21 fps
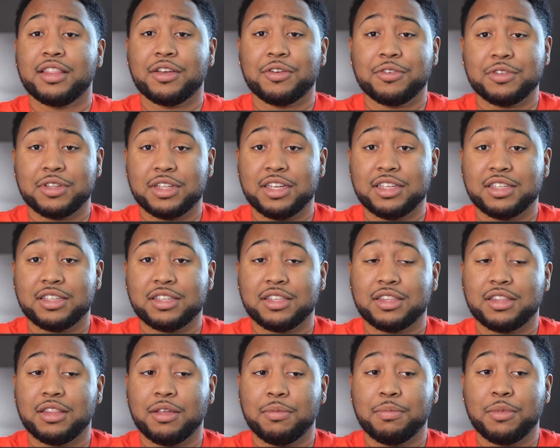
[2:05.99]
They
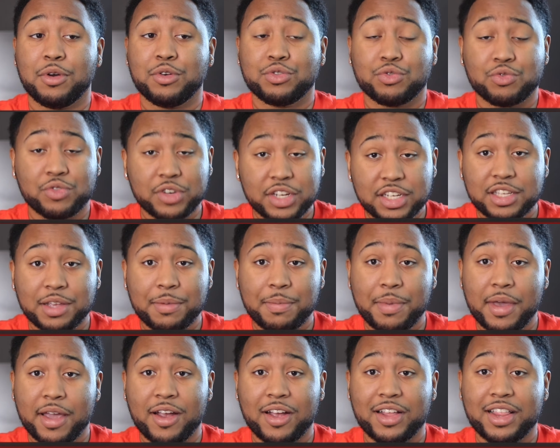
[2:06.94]
released the most recent
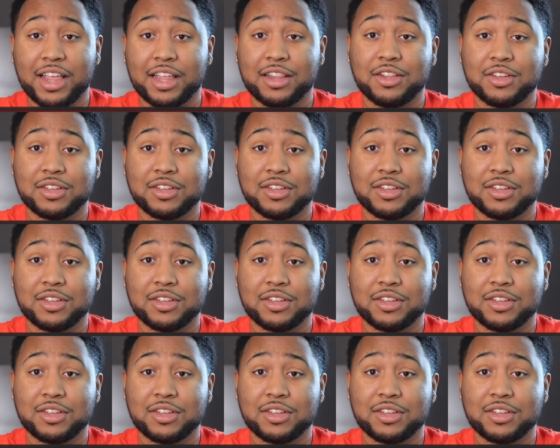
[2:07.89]
pair that